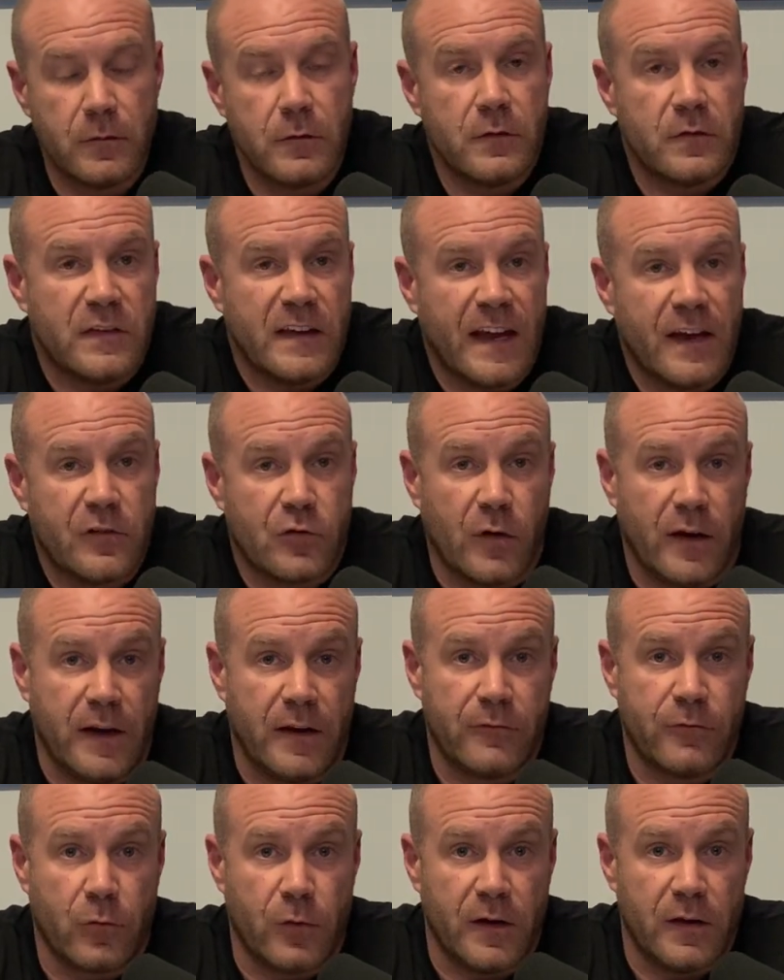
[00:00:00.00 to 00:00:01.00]
sand
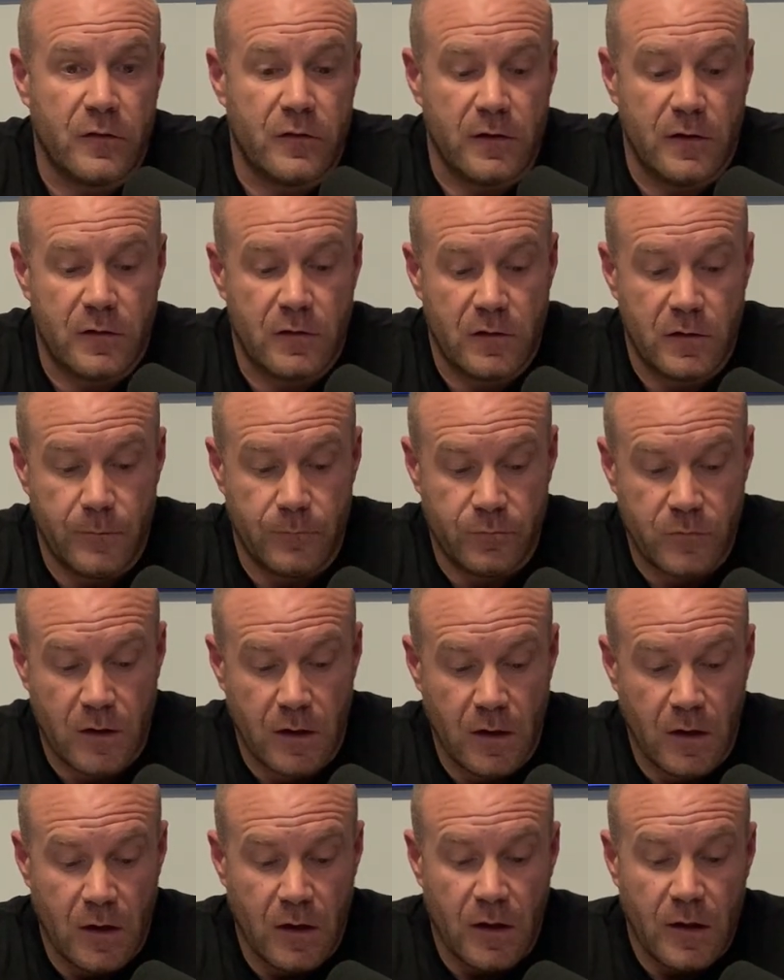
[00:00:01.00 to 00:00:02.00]
training, for instance.
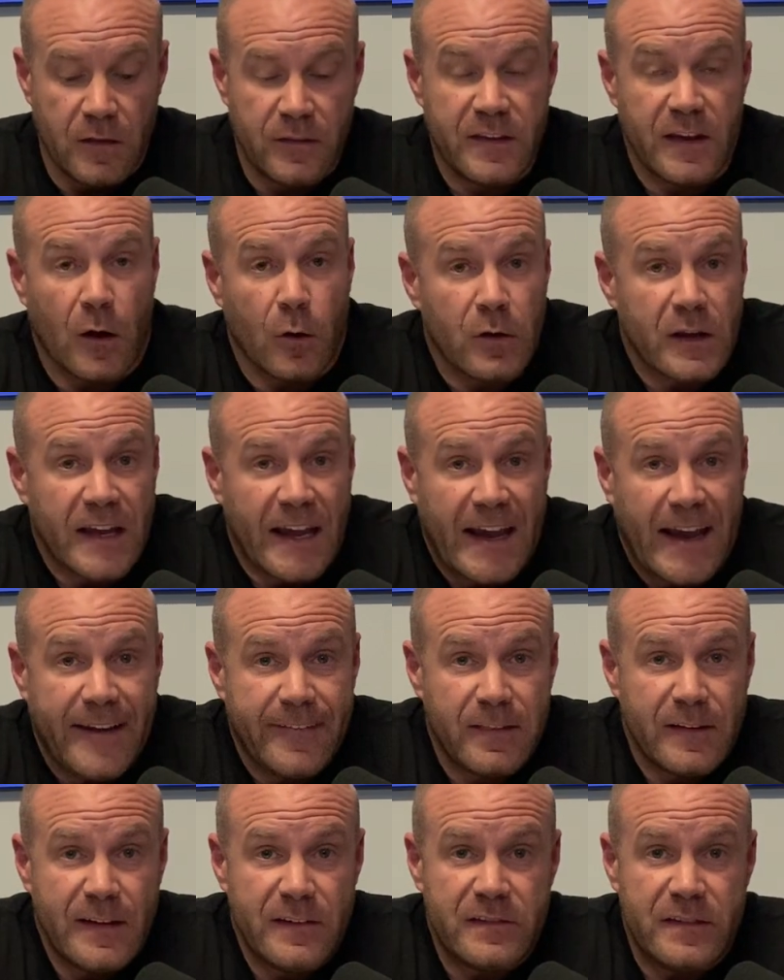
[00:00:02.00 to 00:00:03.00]
The only
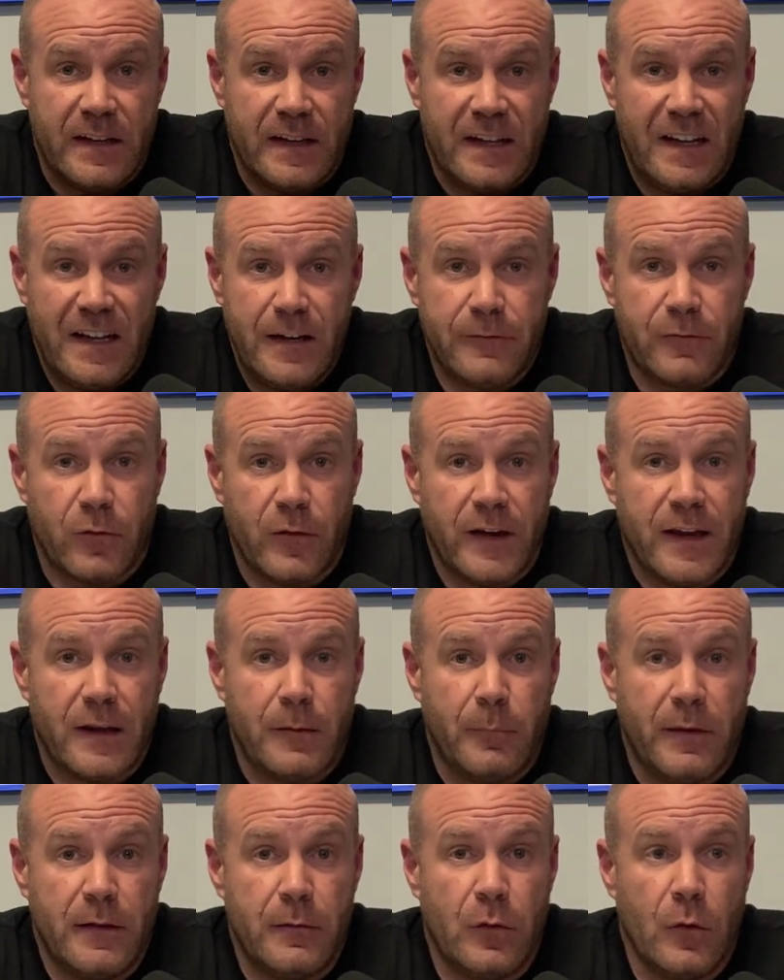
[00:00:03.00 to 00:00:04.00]
athletes that need to
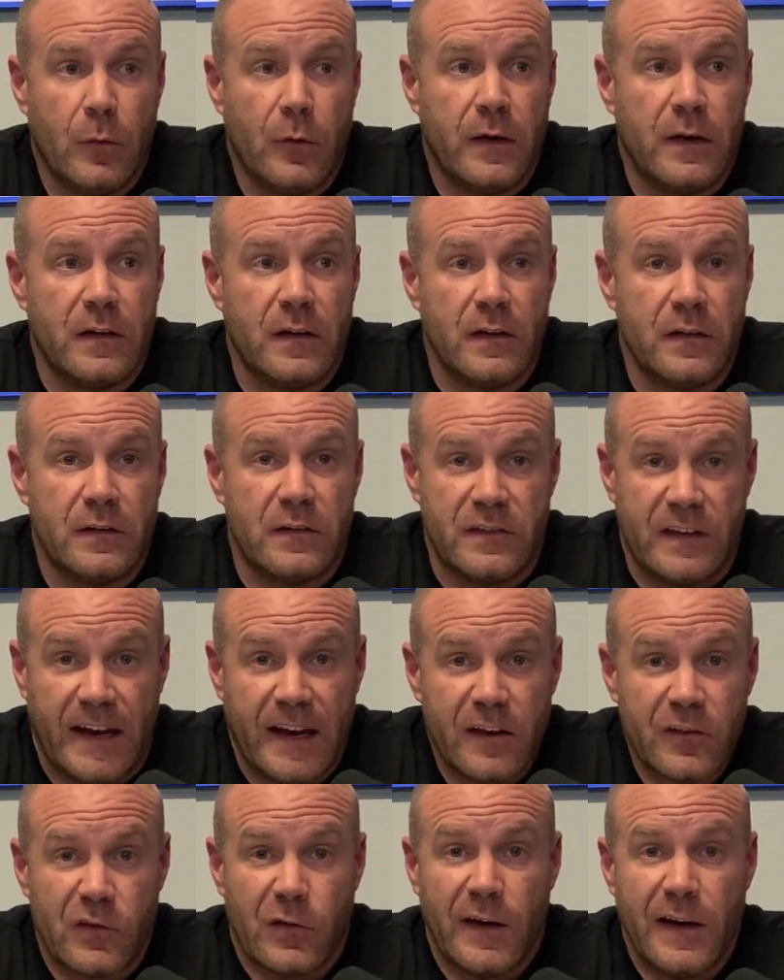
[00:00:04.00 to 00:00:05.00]
freaking be doing
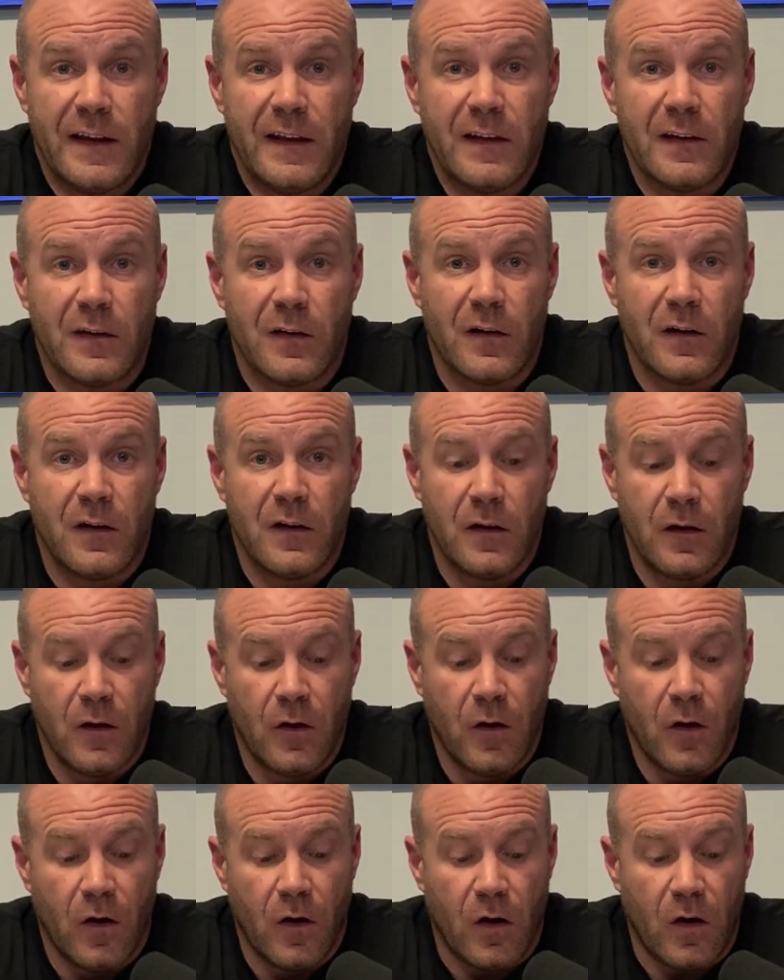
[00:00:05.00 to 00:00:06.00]
sand training
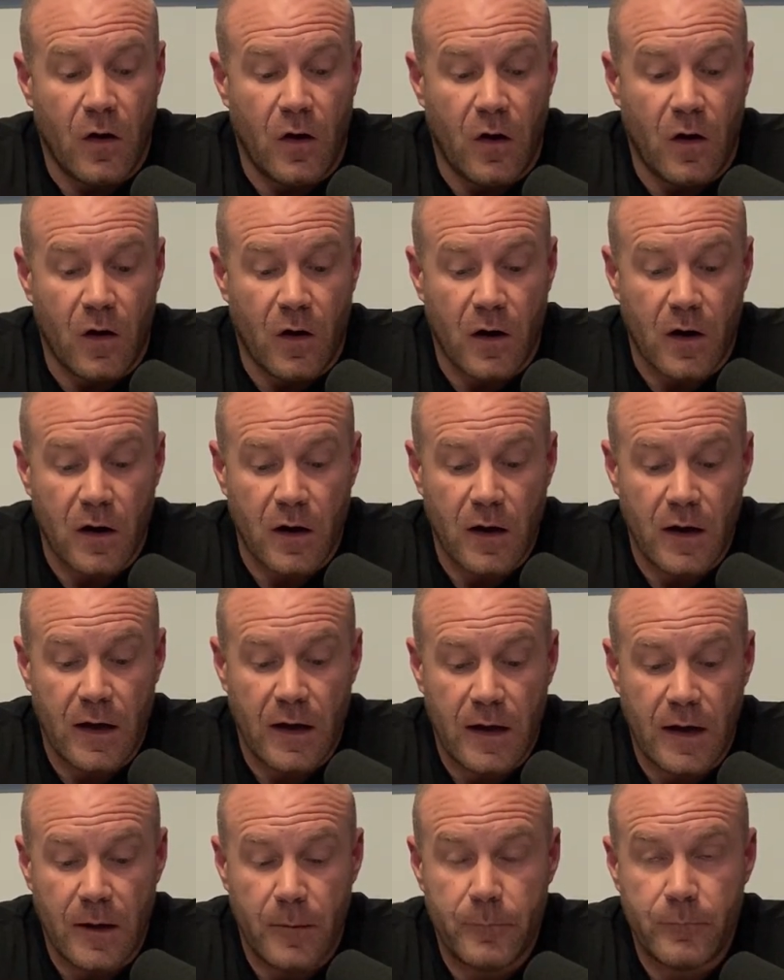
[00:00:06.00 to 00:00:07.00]

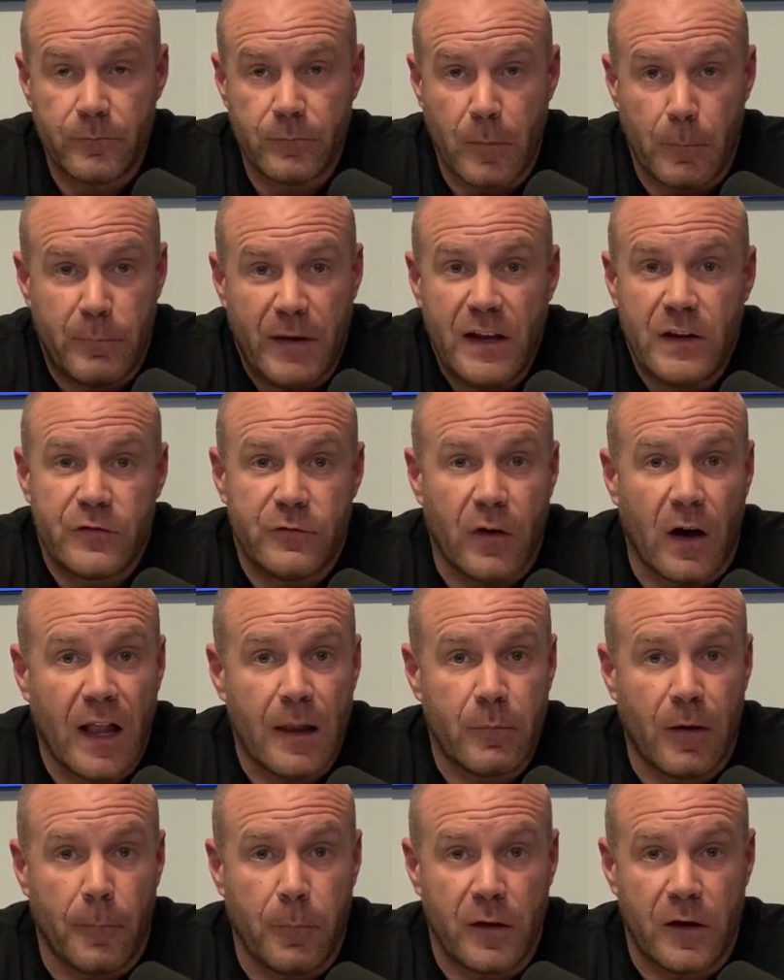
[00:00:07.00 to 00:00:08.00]
are beach
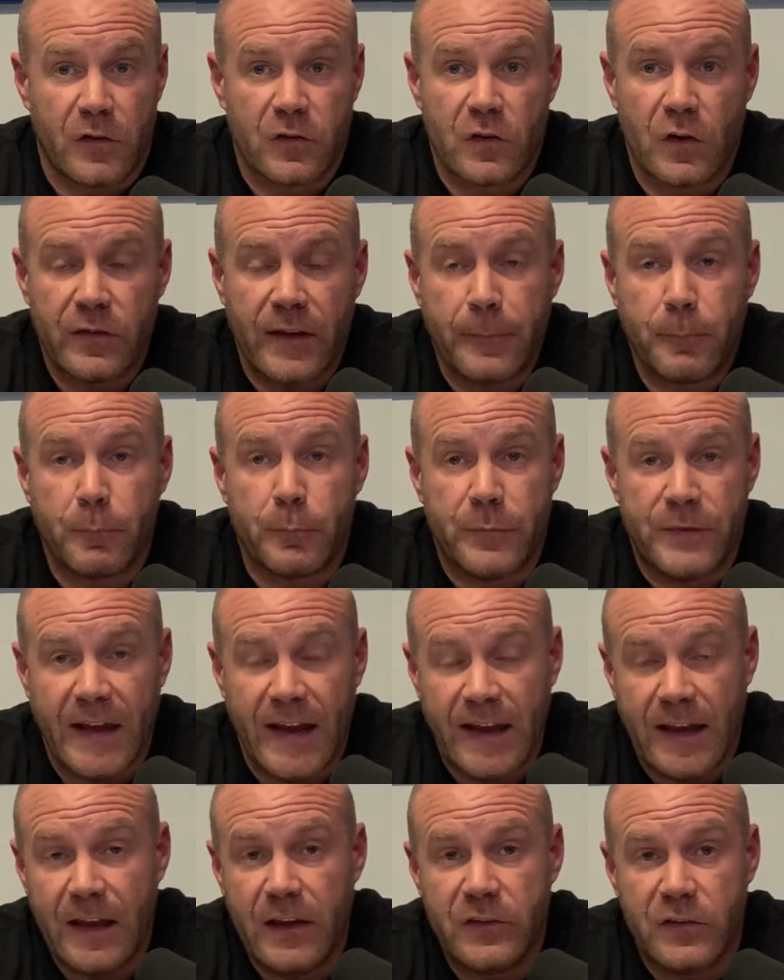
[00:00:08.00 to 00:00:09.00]
volleyball players, because
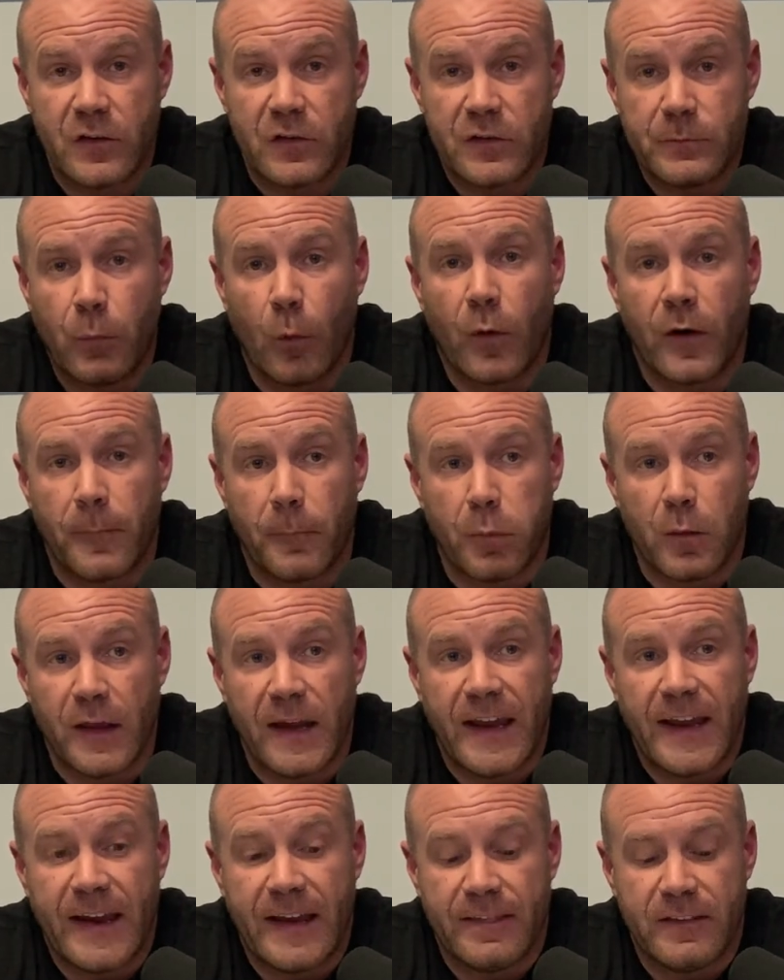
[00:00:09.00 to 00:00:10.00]
that is their sport,
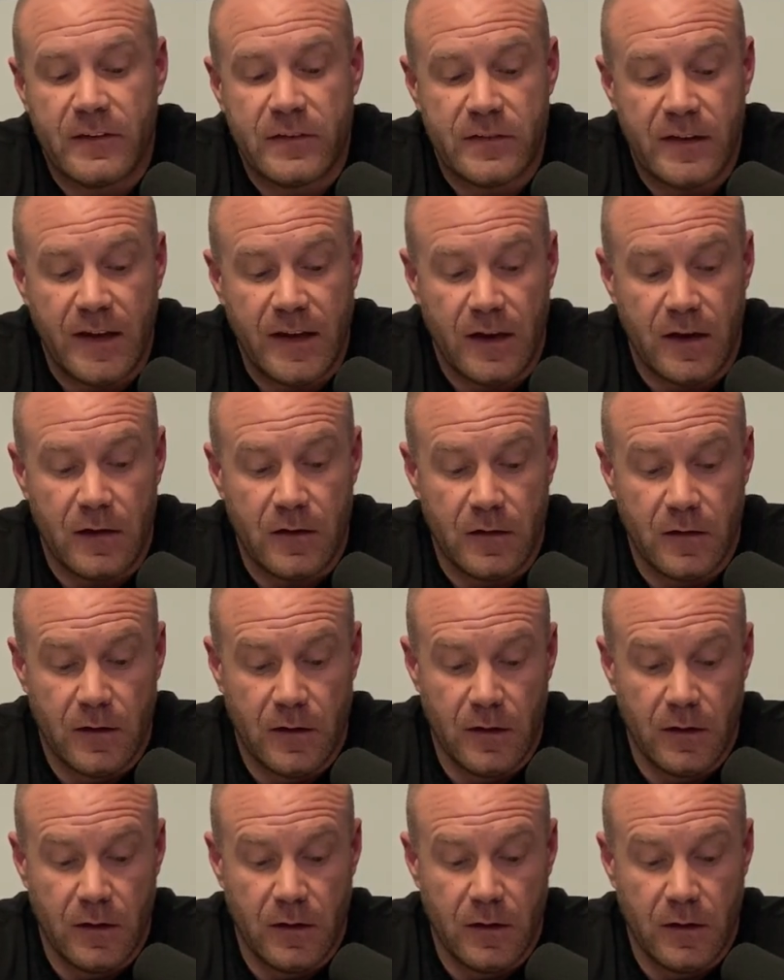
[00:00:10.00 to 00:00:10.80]
playing in the sand.